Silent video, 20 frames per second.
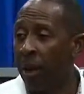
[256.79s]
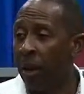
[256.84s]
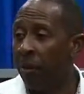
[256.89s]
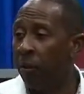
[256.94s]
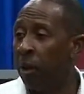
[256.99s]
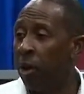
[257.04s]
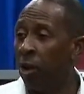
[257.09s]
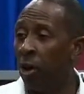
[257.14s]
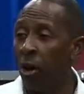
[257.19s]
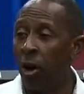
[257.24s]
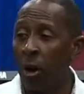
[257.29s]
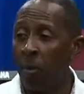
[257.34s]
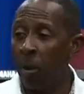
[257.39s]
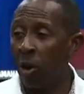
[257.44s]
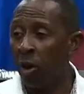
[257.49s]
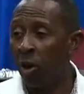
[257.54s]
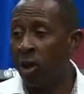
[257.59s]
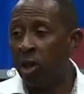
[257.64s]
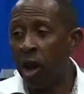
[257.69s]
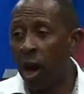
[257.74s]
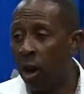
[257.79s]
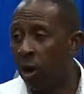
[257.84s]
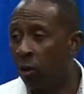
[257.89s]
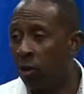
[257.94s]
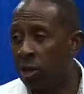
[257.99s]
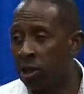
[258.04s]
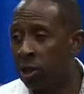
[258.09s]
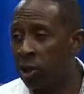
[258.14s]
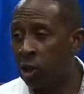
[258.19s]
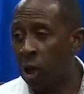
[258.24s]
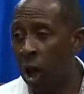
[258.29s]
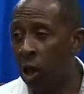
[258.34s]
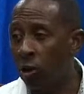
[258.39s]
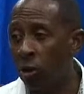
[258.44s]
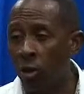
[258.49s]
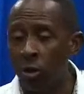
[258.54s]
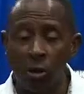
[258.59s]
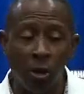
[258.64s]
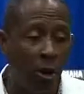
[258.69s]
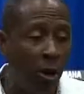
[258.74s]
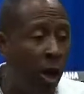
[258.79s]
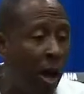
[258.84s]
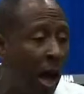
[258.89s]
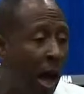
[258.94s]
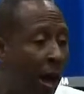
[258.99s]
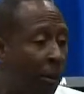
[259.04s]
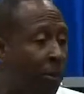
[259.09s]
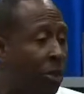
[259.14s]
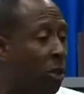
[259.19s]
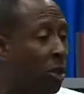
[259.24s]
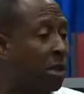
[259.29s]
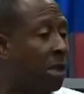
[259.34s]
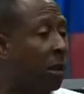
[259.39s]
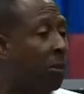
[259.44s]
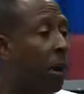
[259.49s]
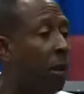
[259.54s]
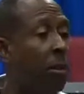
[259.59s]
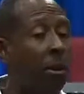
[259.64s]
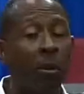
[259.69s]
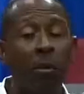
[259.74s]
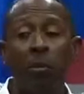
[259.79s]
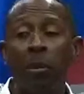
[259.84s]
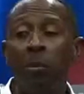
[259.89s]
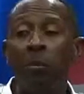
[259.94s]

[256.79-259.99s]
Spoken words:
you know, me go carry go see John Kuno, and me just say, mama,